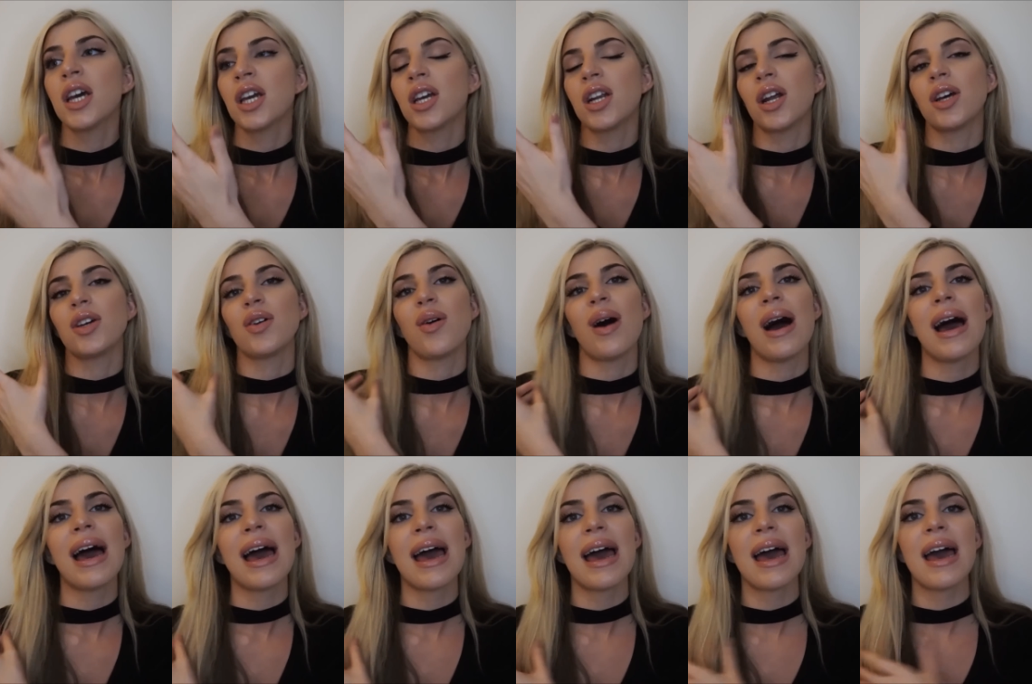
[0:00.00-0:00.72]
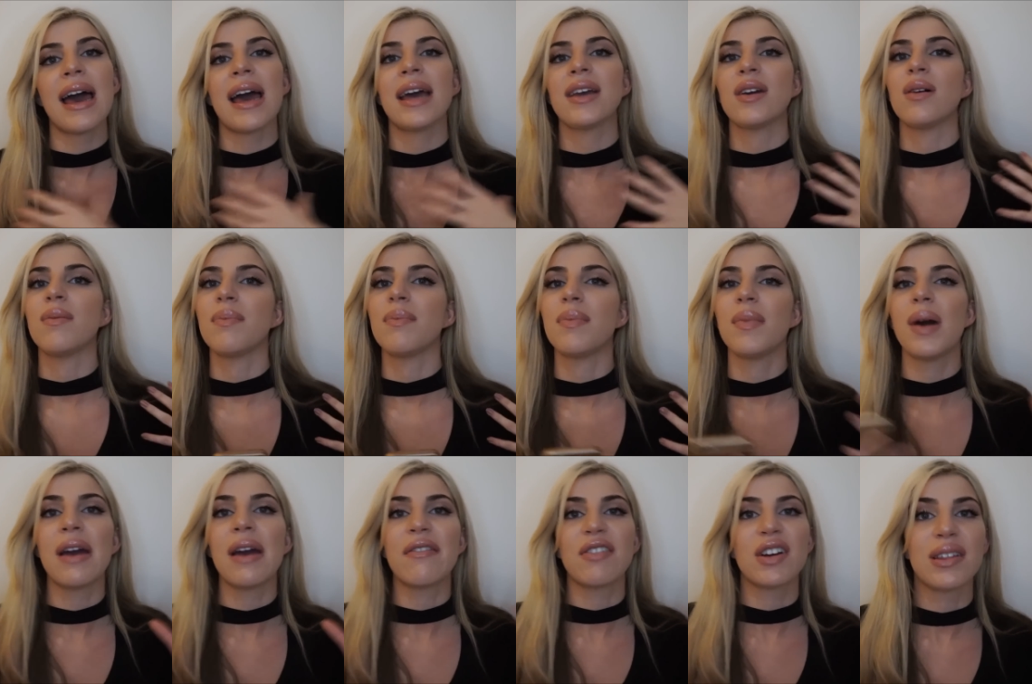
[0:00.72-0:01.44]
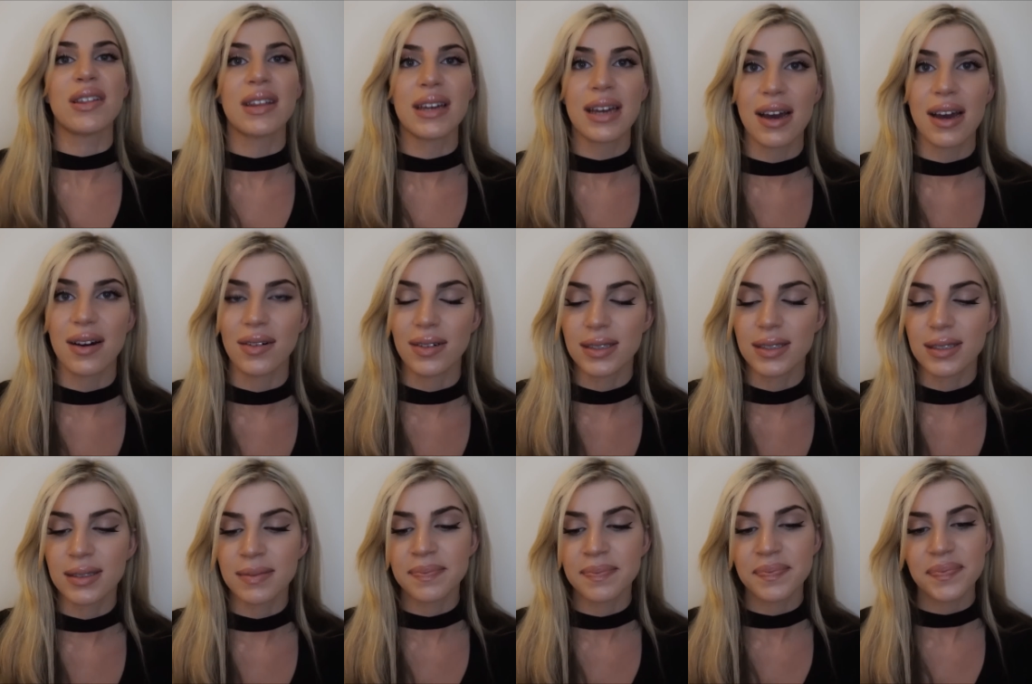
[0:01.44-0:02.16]
your hair, your everything
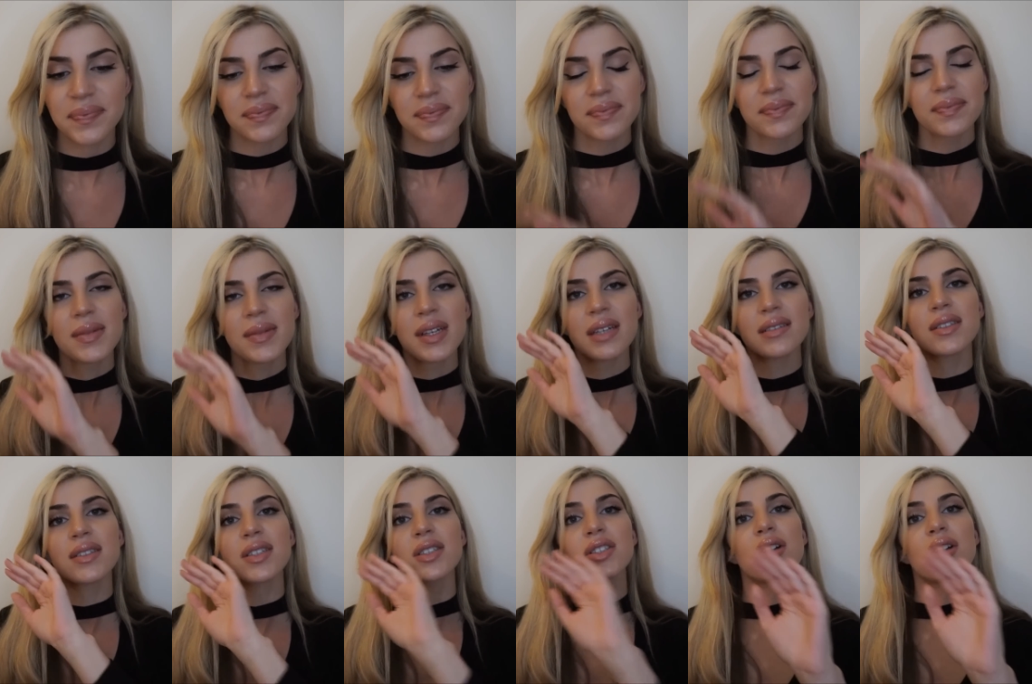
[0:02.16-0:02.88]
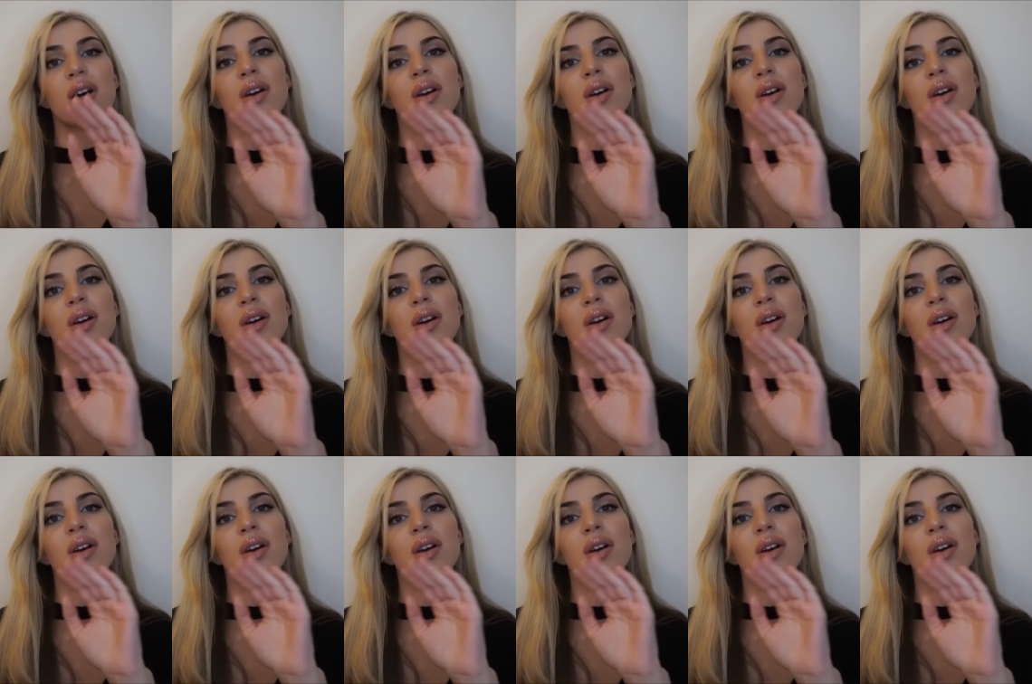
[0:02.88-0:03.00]
else. So